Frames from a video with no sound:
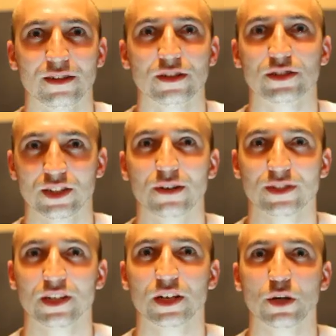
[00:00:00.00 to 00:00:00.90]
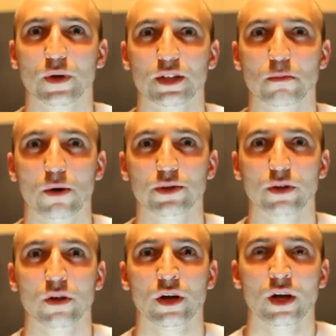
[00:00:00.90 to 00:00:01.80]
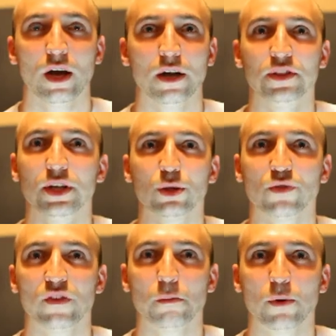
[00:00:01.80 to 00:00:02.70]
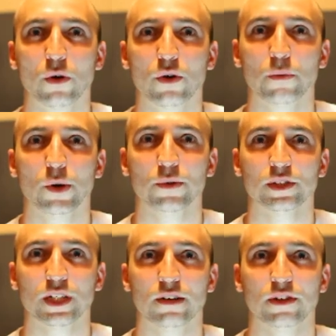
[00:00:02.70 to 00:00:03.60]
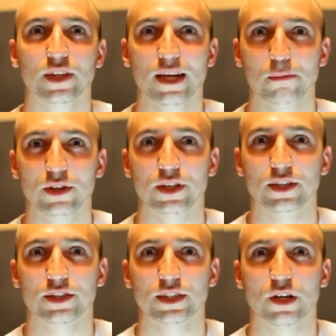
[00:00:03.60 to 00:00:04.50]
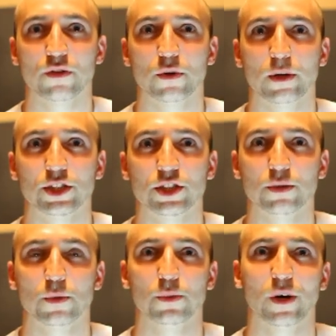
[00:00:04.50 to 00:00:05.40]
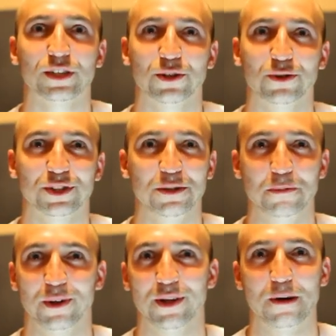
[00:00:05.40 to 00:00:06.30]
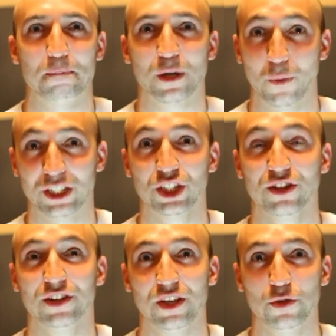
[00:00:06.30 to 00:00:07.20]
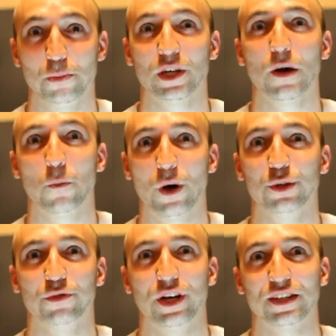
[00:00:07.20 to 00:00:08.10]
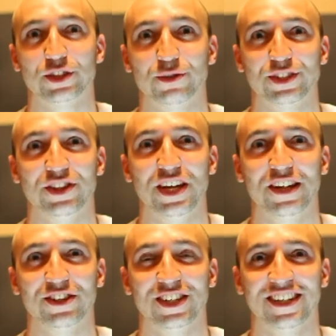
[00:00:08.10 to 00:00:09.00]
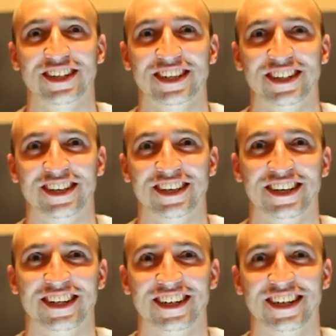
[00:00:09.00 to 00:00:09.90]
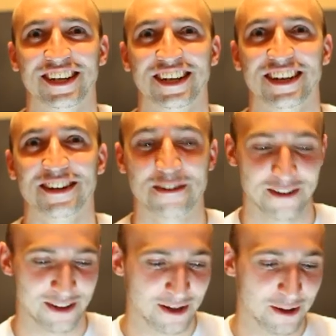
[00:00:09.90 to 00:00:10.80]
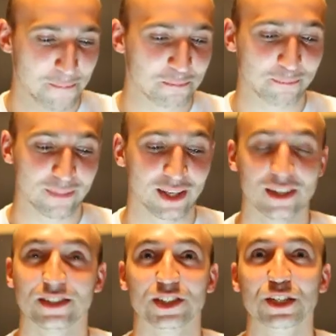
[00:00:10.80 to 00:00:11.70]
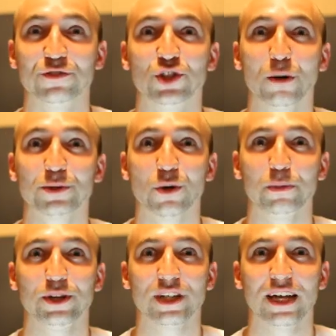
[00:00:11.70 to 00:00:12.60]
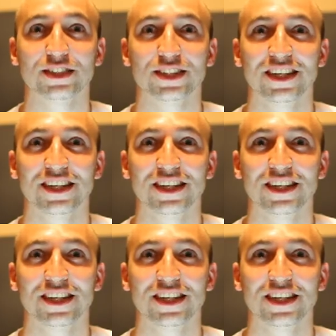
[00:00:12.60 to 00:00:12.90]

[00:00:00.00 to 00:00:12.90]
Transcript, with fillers: That sounds like a great model. At the end of our program, we always have a table tennis set of questions, and we ask you a simple um, question, and then you pick up one of the answers at the end. Okay. Steve Jobs or Bill Gates?